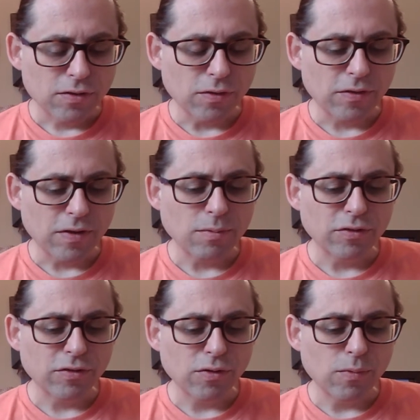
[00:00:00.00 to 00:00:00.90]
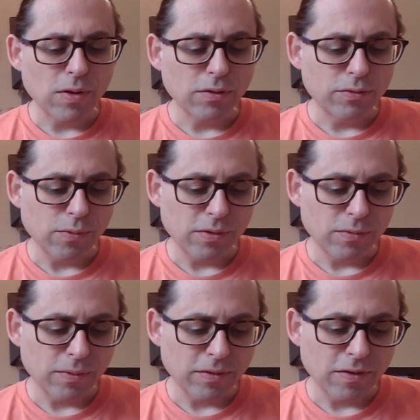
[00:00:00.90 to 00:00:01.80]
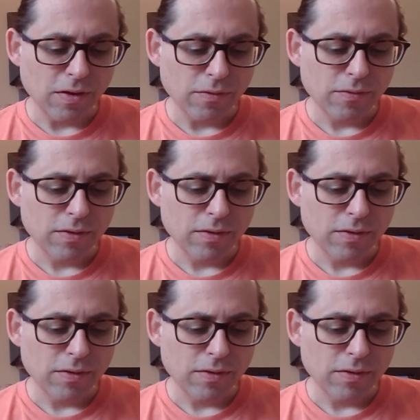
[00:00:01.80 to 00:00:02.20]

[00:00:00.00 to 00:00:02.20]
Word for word: establish goodwill towards oneself